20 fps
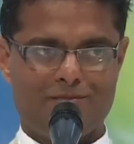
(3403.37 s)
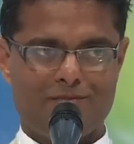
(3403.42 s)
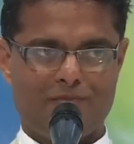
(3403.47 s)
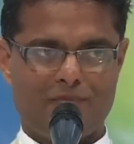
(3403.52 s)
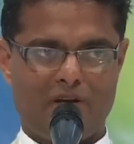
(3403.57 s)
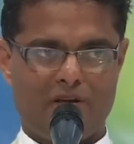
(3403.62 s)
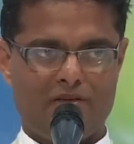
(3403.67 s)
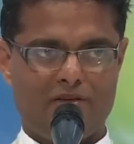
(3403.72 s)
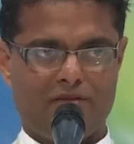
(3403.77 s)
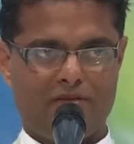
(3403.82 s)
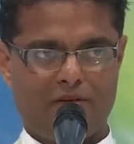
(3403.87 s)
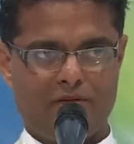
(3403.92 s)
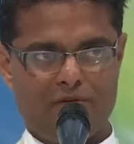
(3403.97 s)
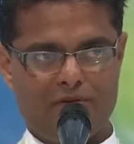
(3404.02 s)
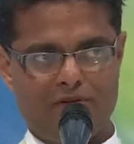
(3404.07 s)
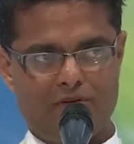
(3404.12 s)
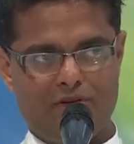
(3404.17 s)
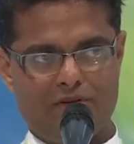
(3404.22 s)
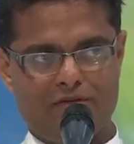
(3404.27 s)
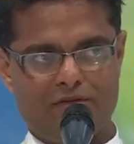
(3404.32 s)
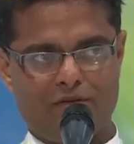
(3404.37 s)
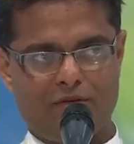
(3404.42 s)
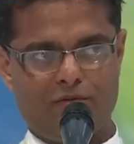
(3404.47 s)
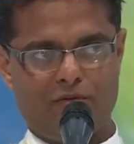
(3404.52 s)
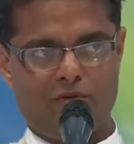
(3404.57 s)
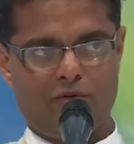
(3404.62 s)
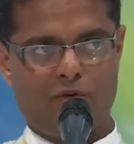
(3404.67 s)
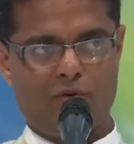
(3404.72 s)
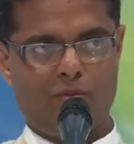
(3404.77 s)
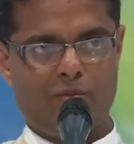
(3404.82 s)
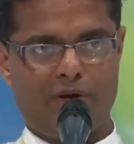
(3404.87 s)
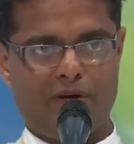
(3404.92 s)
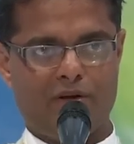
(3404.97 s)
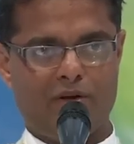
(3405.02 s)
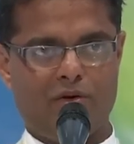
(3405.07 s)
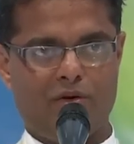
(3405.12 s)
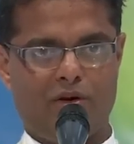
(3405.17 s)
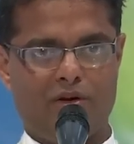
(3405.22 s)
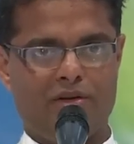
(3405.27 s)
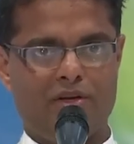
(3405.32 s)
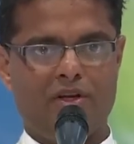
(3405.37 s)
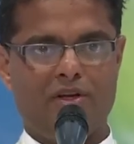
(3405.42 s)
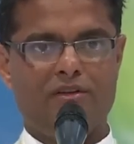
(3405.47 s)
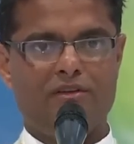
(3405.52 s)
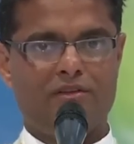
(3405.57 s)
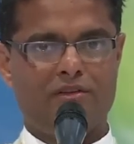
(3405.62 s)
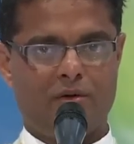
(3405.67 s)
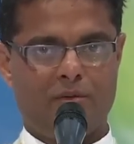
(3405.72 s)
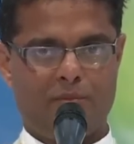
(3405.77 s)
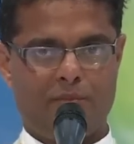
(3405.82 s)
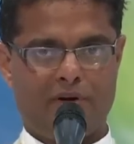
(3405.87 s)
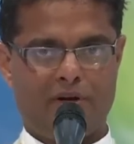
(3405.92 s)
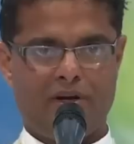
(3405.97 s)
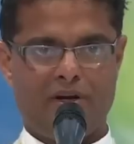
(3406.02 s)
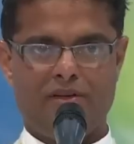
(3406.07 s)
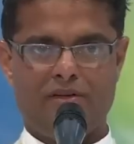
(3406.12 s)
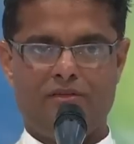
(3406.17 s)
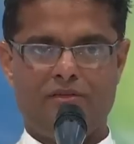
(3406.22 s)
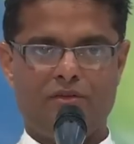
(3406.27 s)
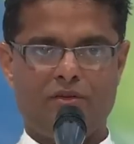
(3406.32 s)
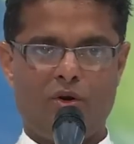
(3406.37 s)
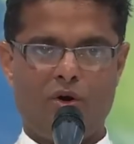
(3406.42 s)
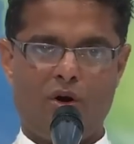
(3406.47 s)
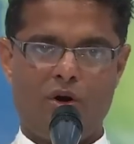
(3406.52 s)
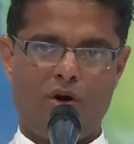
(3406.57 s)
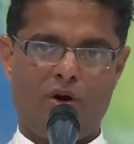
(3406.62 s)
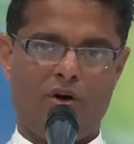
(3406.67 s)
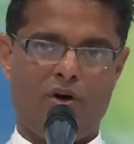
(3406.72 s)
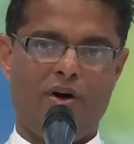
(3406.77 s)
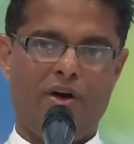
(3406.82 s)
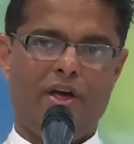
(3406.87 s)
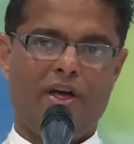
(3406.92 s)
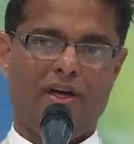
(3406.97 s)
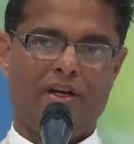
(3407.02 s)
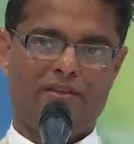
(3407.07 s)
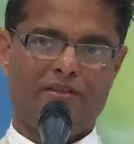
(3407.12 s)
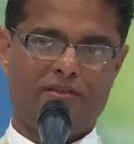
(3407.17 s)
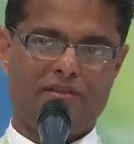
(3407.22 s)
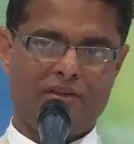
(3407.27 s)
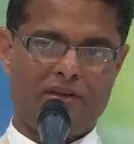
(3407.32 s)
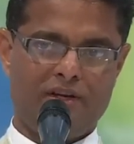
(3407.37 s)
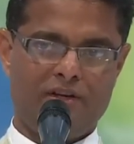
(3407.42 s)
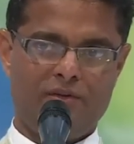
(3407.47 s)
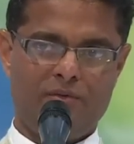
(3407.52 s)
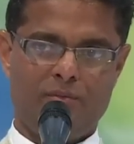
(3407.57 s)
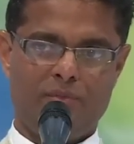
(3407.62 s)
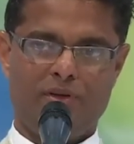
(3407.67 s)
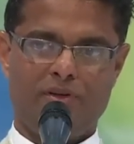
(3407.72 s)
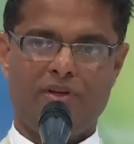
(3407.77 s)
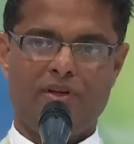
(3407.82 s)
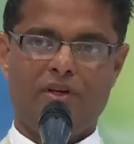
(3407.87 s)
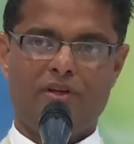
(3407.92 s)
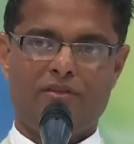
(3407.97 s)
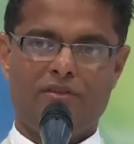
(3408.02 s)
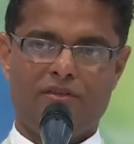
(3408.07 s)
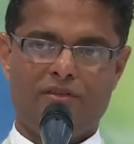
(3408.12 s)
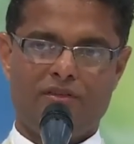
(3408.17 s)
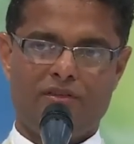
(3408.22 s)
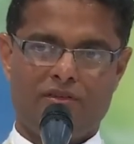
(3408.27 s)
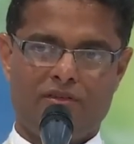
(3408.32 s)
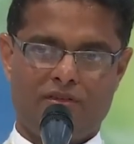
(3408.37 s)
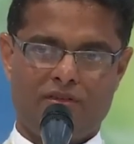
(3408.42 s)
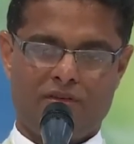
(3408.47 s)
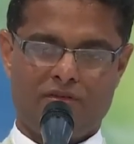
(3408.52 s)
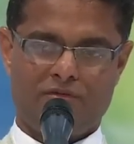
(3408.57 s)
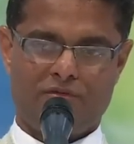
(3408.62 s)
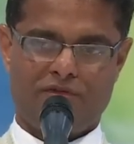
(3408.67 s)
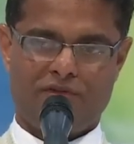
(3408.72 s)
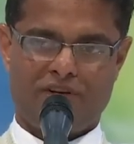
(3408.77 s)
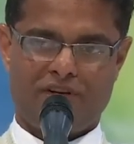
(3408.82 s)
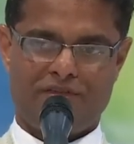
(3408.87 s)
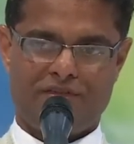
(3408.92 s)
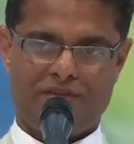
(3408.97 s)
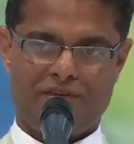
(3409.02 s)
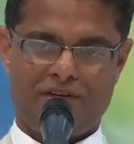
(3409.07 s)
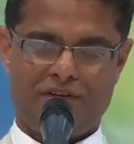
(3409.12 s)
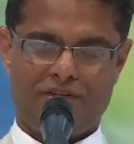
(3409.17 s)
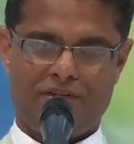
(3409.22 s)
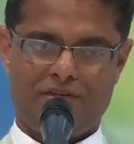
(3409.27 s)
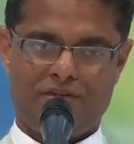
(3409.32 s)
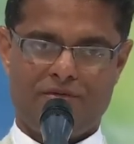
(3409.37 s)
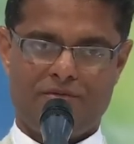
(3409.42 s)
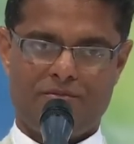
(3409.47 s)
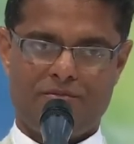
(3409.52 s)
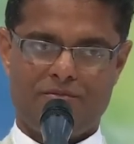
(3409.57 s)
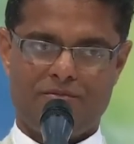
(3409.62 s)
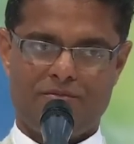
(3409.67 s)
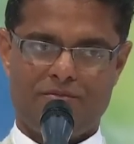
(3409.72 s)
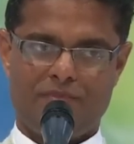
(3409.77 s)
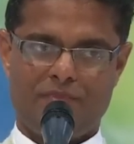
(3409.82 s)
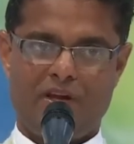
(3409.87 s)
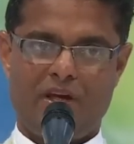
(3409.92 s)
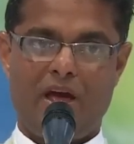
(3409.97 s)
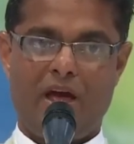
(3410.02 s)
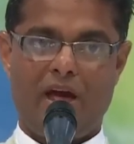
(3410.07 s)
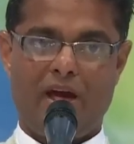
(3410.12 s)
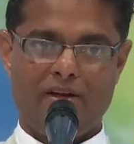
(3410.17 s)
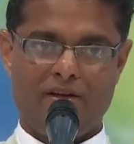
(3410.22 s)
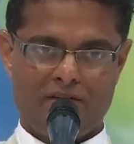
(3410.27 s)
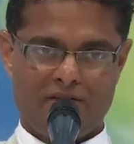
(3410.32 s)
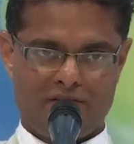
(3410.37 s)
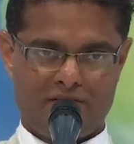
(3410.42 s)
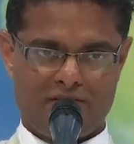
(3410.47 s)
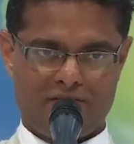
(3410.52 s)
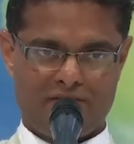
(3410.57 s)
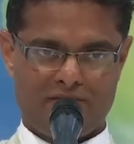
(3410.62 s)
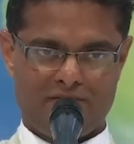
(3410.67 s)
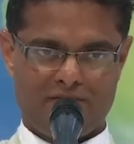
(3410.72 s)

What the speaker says: And the 7 things of oh my God: surprise, awe, excitement, frustration, anger,